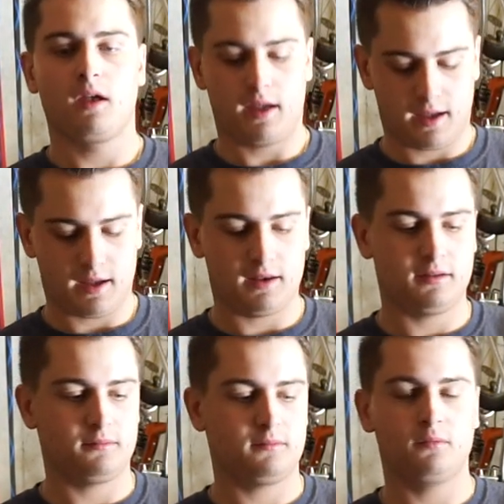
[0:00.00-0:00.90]

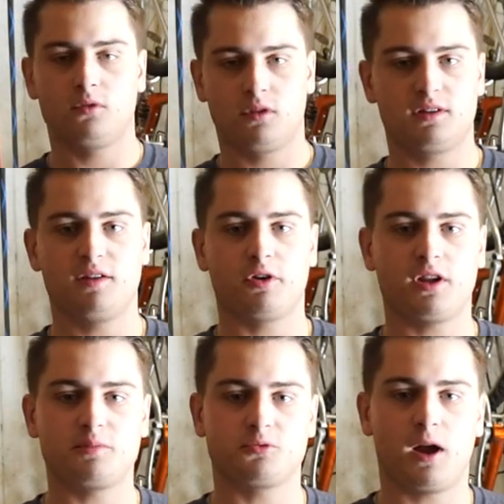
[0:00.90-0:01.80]
and the different
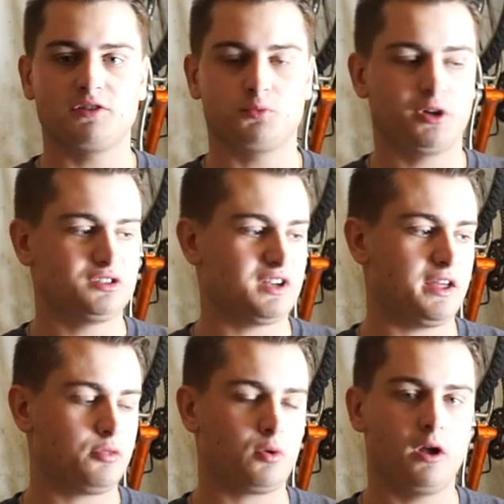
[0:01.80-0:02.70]
types of rods and reels that
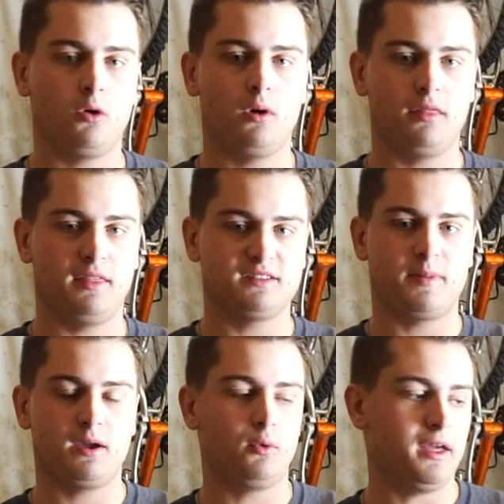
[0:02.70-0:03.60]
I throw this
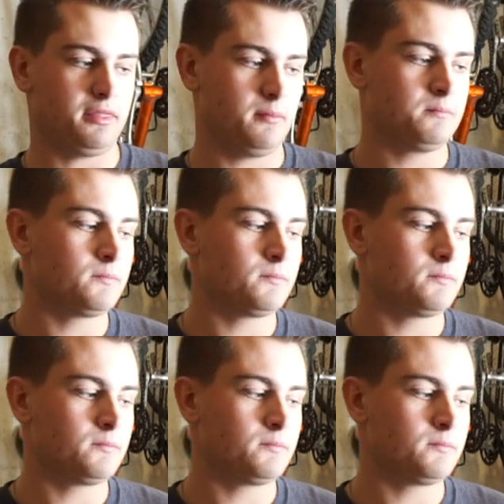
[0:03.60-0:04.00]
bait with.